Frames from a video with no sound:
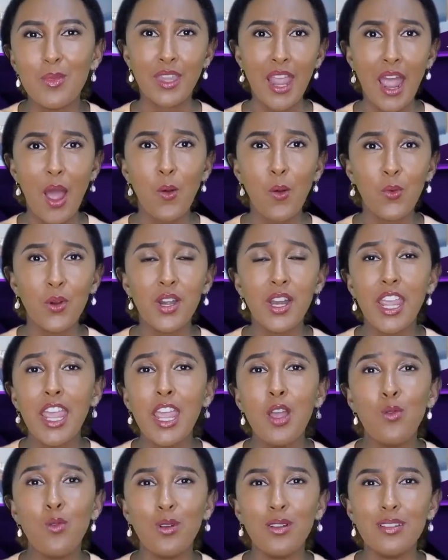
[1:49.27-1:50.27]
Now we're
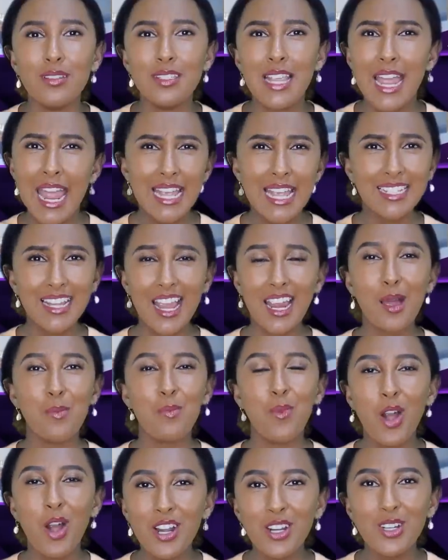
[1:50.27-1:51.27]
equals. It's like a
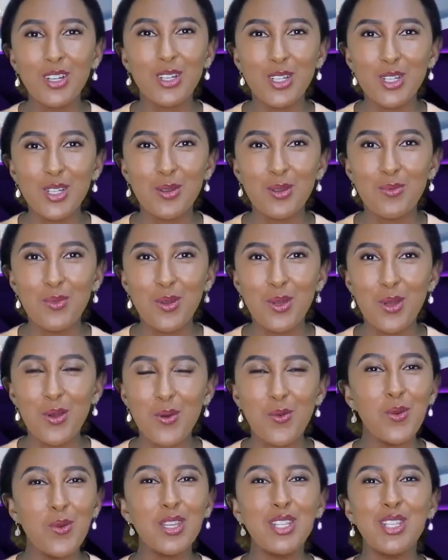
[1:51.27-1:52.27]
partnership,
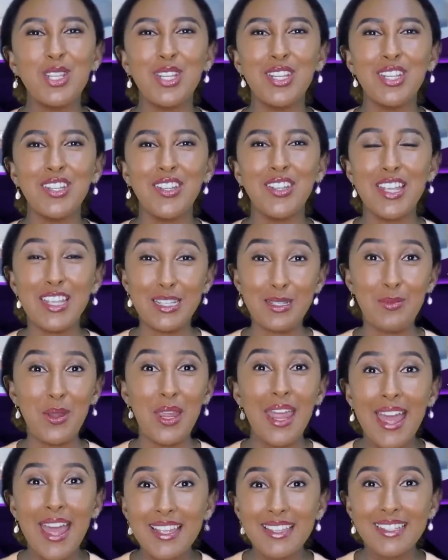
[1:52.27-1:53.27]
which is
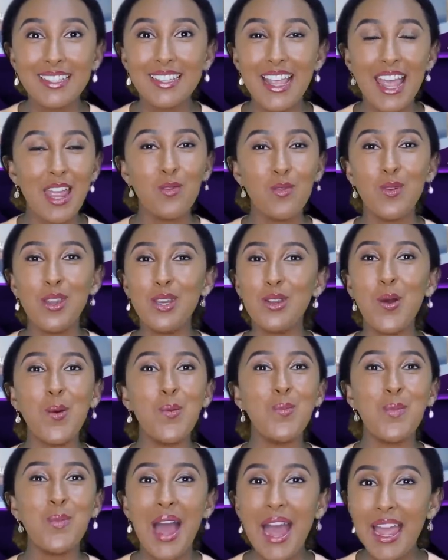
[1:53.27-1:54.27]
BS. And we
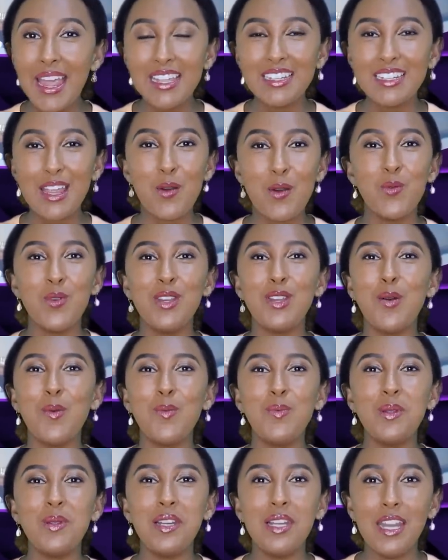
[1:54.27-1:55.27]
don't buy it and we
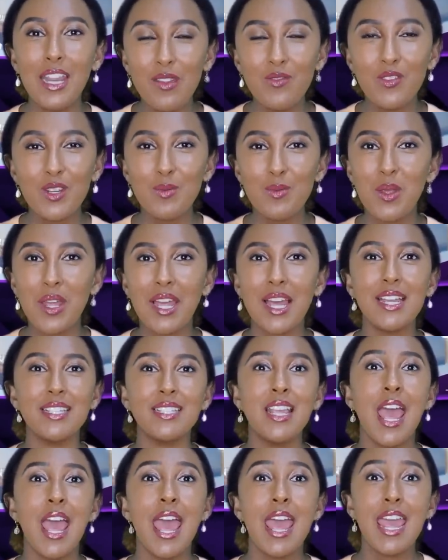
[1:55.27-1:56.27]
don't believe it because
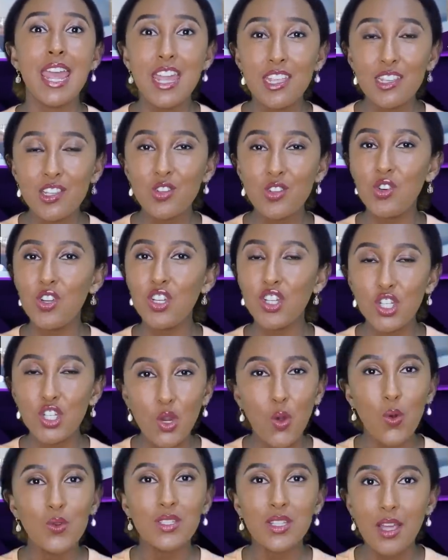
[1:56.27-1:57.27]
history
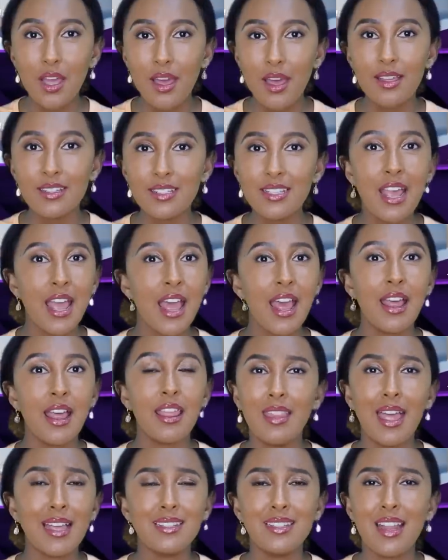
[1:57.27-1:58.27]
shows us
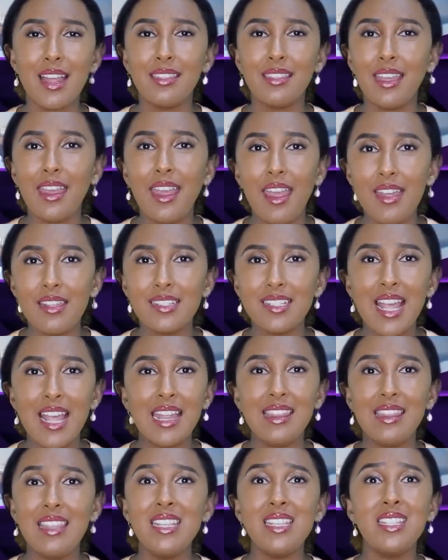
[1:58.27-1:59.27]
that's not the case.
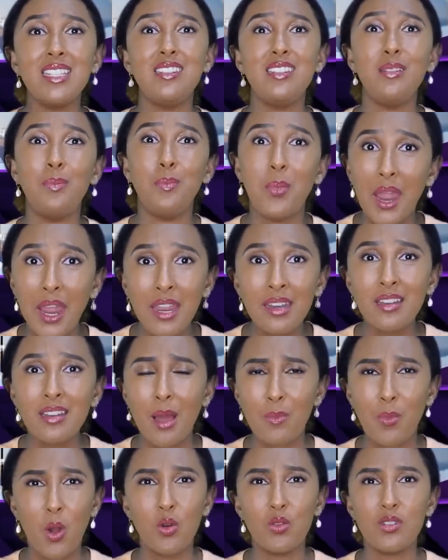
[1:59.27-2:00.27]
And this debate
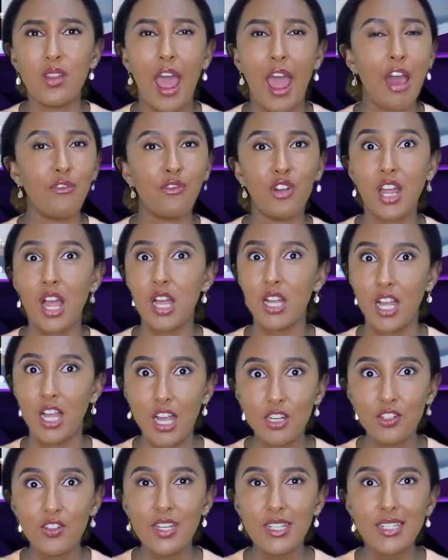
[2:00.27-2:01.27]
about African
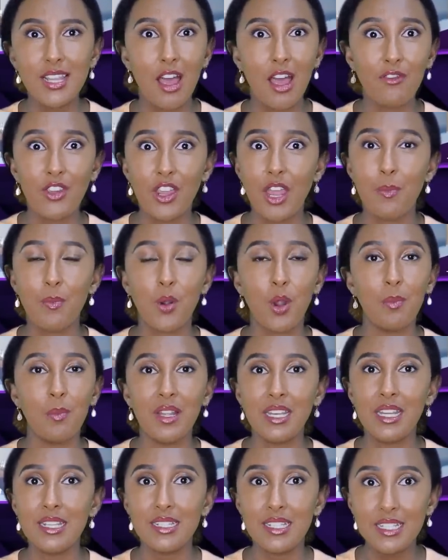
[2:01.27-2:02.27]
countries having a
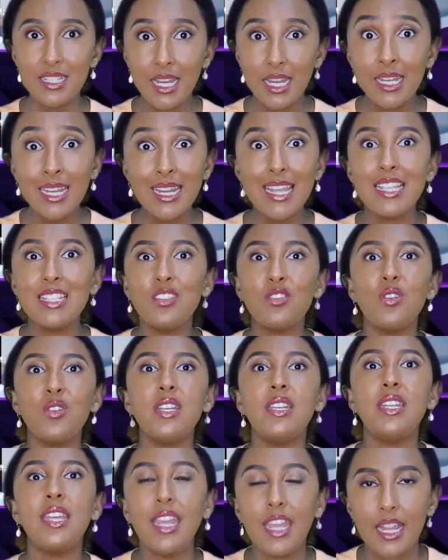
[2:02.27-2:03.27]
permanent seat is
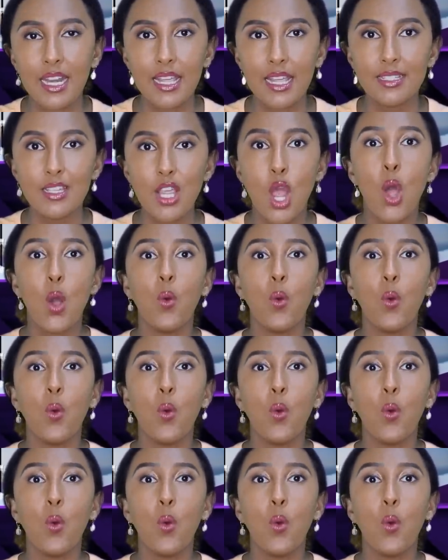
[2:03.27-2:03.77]
ridiculous.